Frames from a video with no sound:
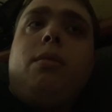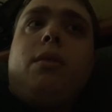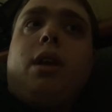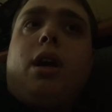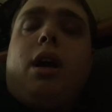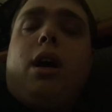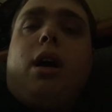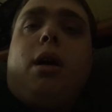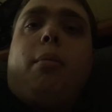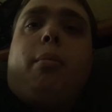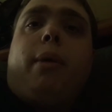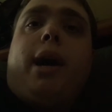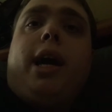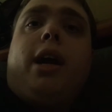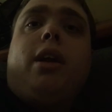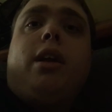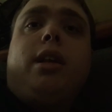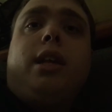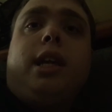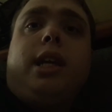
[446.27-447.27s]
uh,
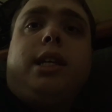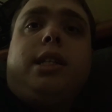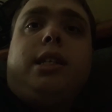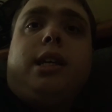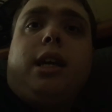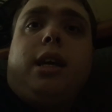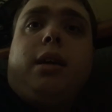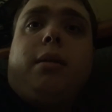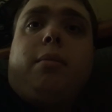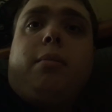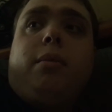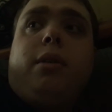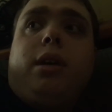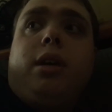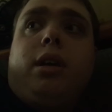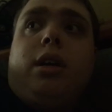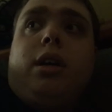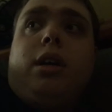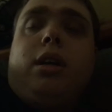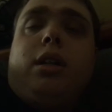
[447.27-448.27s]
minor league team,
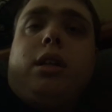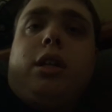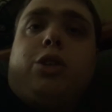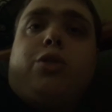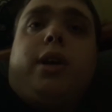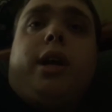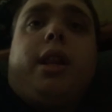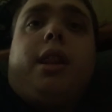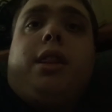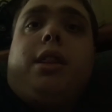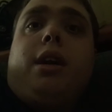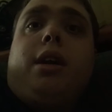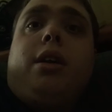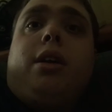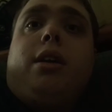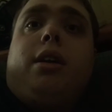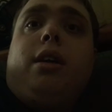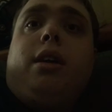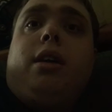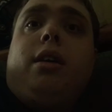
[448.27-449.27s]
the Trenton
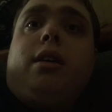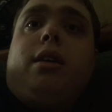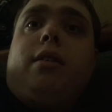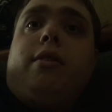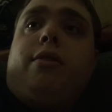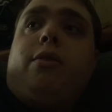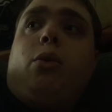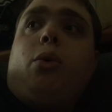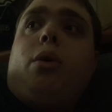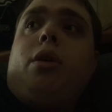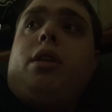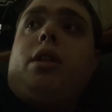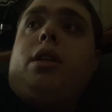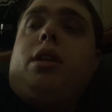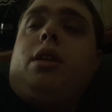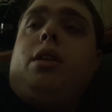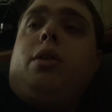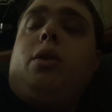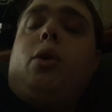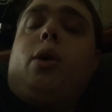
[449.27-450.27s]
Thunder, for the
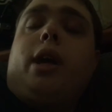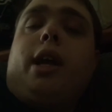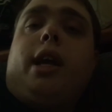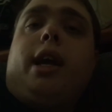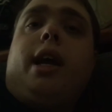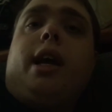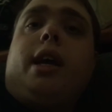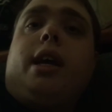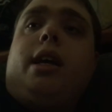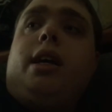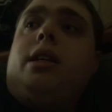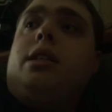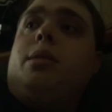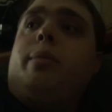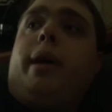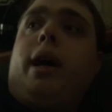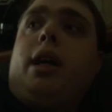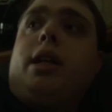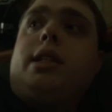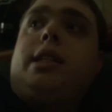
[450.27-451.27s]
New York Yankees,
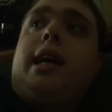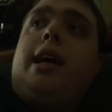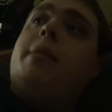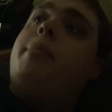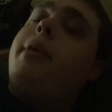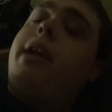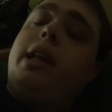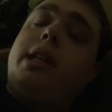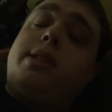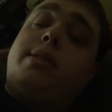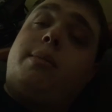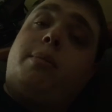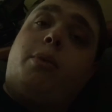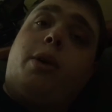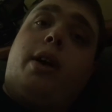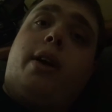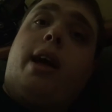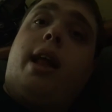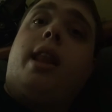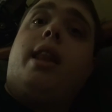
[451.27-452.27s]
about 10 minutes from
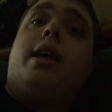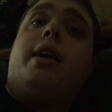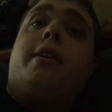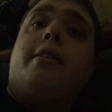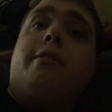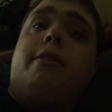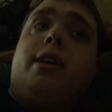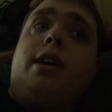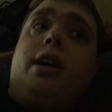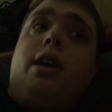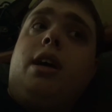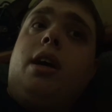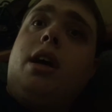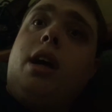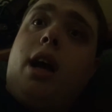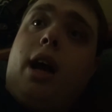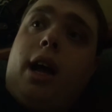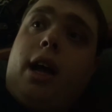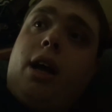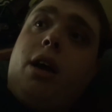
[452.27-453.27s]
where I live.
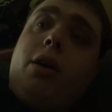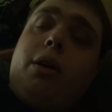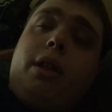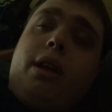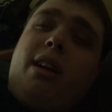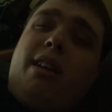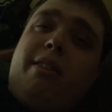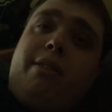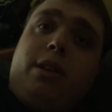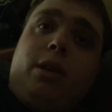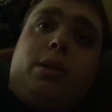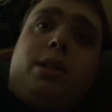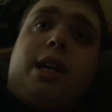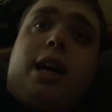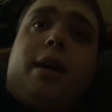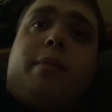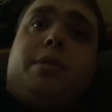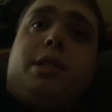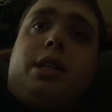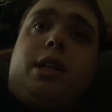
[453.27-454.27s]
I go there a few
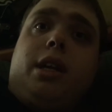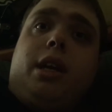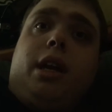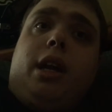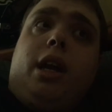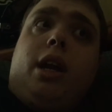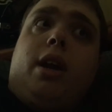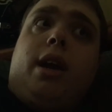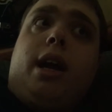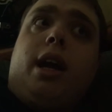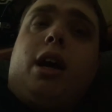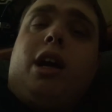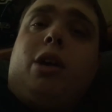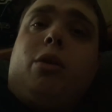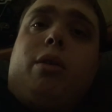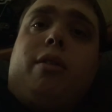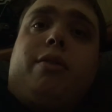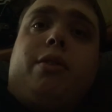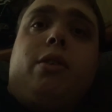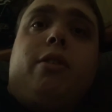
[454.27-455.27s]
times a year. I go
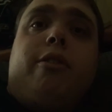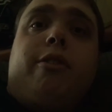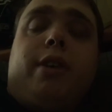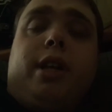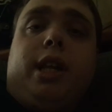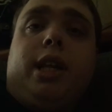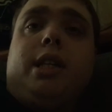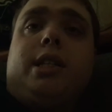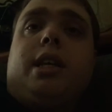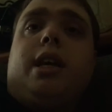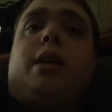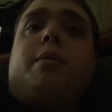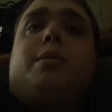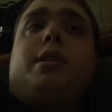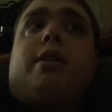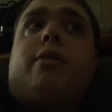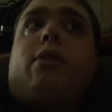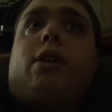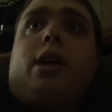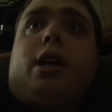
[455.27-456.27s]
to a few Phillies games
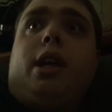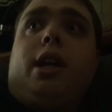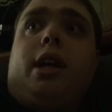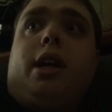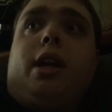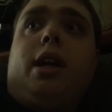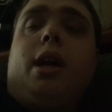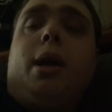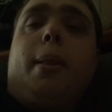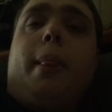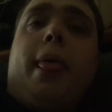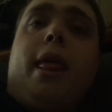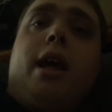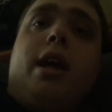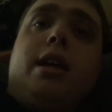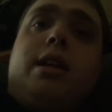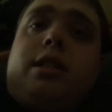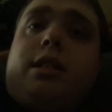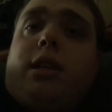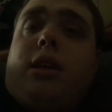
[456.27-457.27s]
every year.
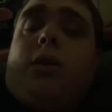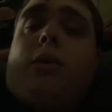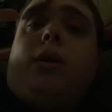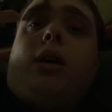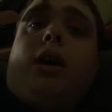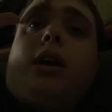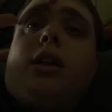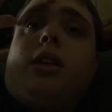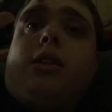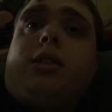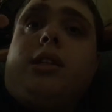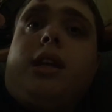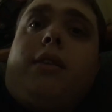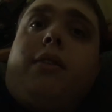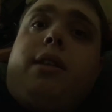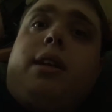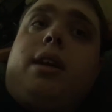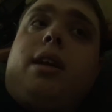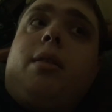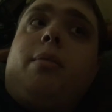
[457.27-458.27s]
So uh, there's
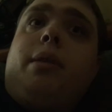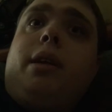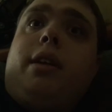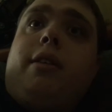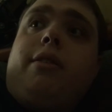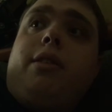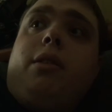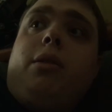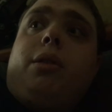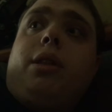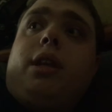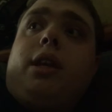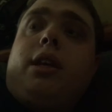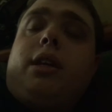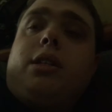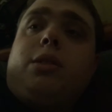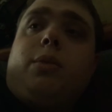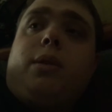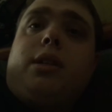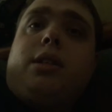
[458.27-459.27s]
definitely going to be a few
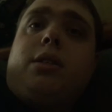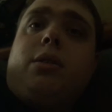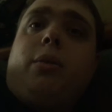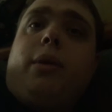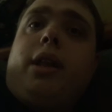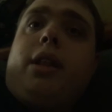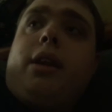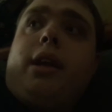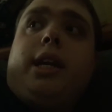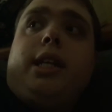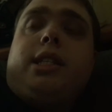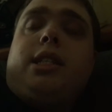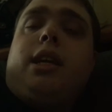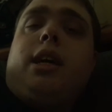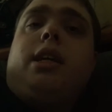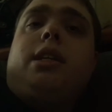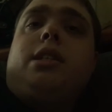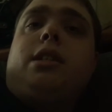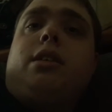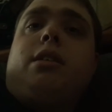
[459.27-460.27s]
things once the weather gets
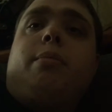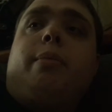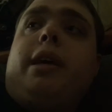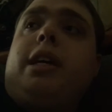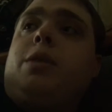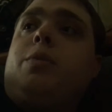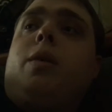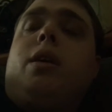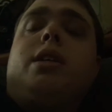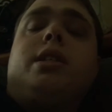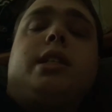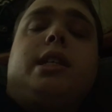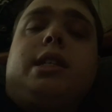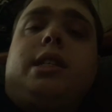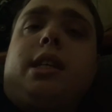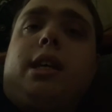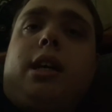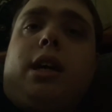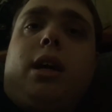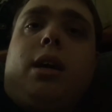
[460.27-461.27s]
nicer, baseball
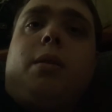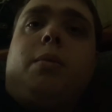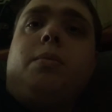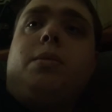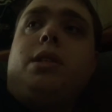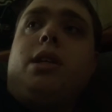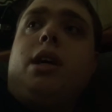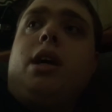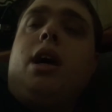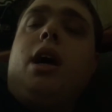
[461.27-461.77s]
season comes.